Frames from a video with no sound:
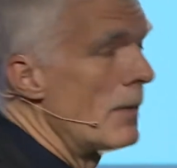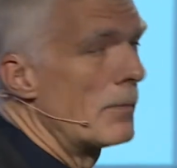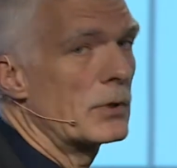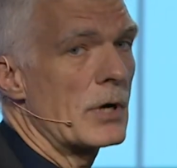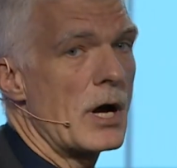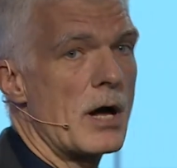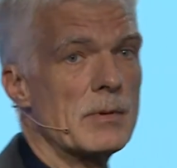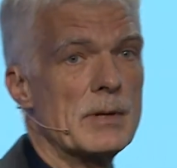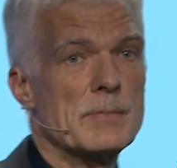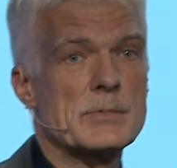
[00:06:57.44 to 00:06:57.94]

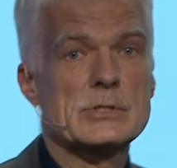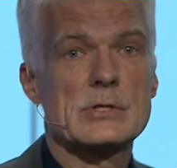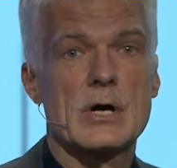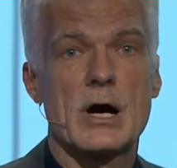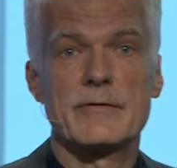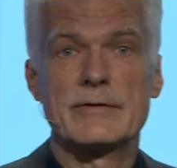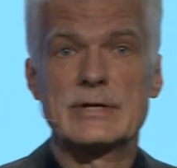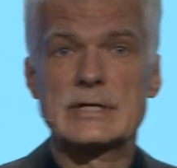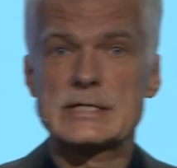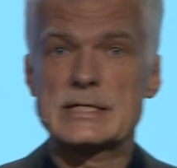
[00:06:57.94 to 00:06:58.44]

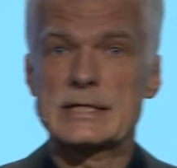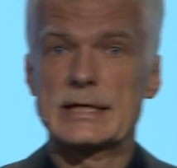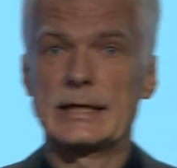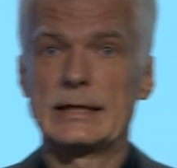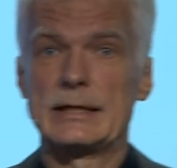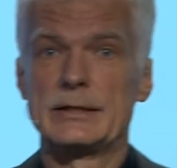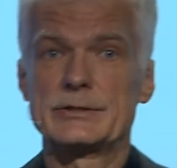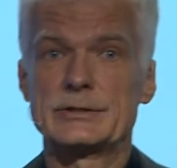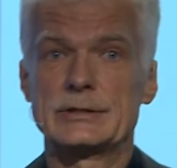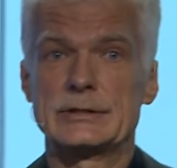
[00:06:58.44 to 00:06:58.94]
problem-solving
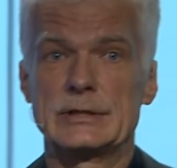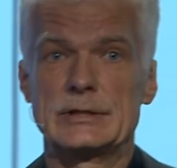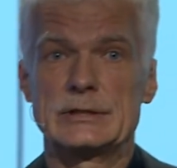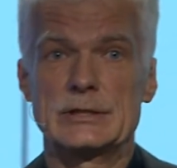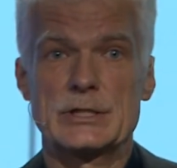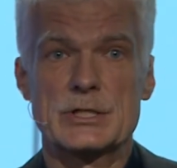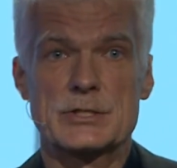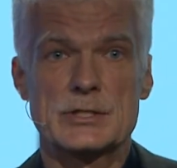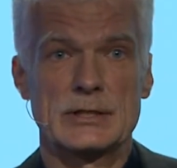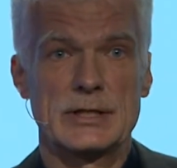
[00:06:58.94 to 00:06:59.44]
skills in a
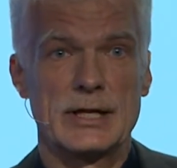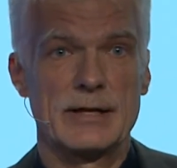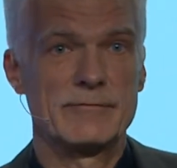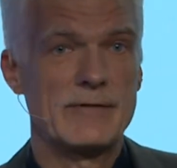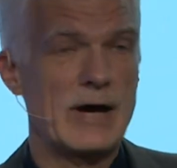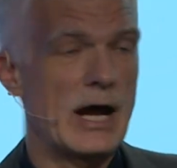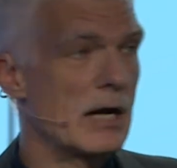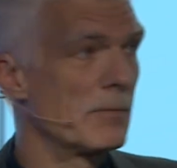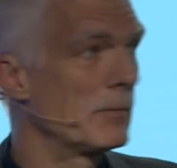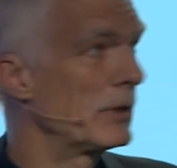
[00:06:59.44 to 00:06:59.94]
digital
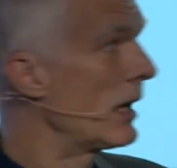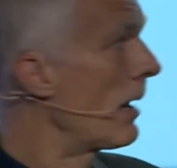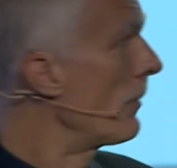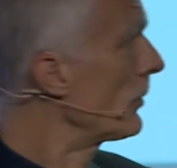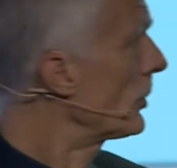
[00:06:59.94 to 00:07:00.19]
environment. I'm